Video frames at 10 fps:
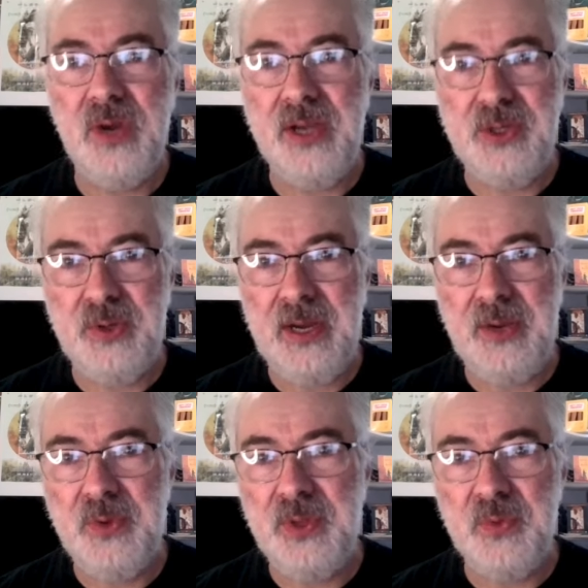We're
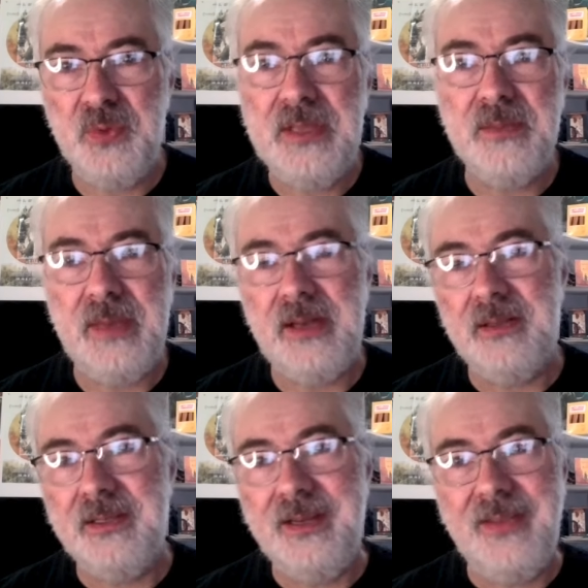underground. We're the real
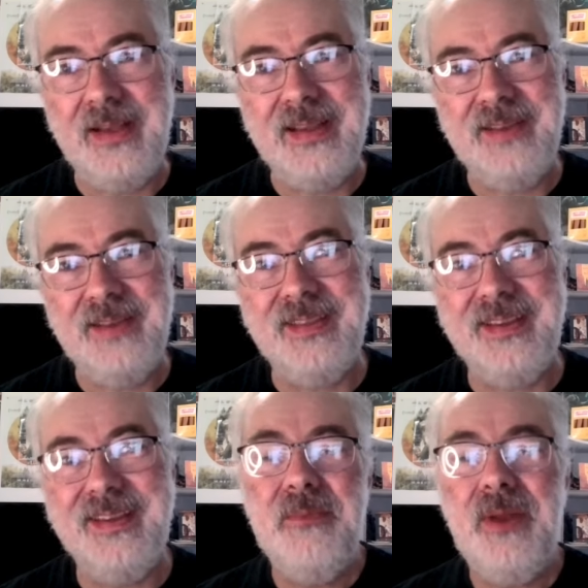metal, that kind of a
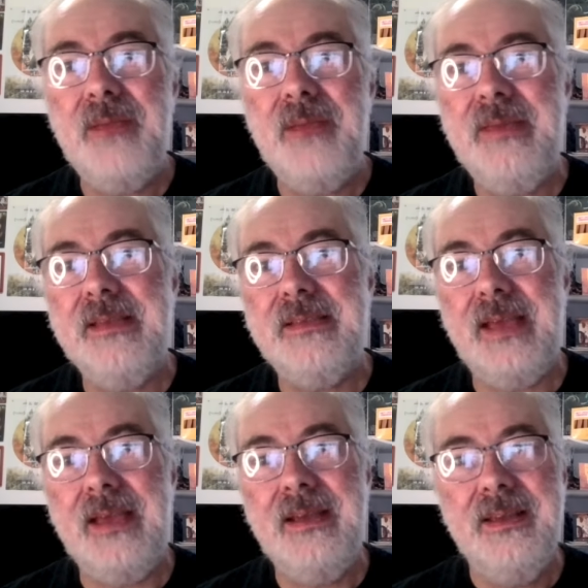thing. But all that being
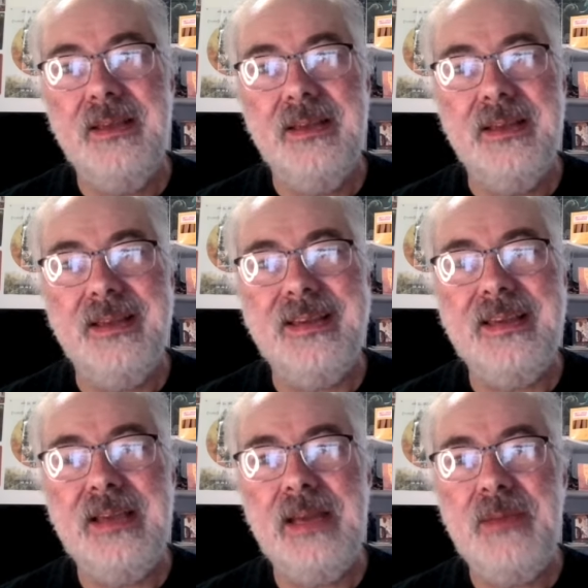said,
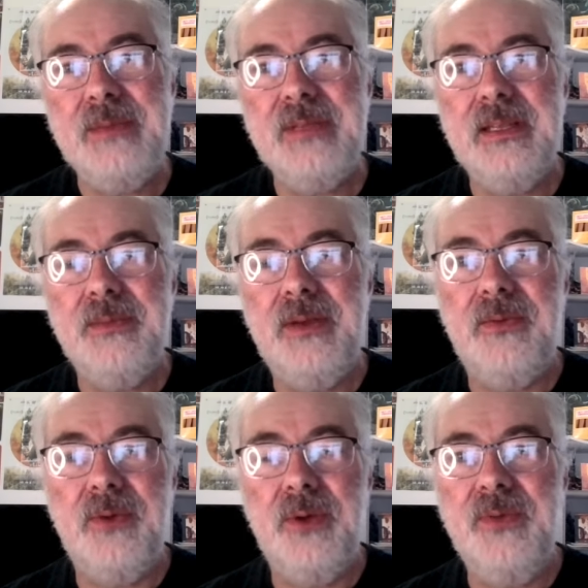it kind of becomes a little bit of a road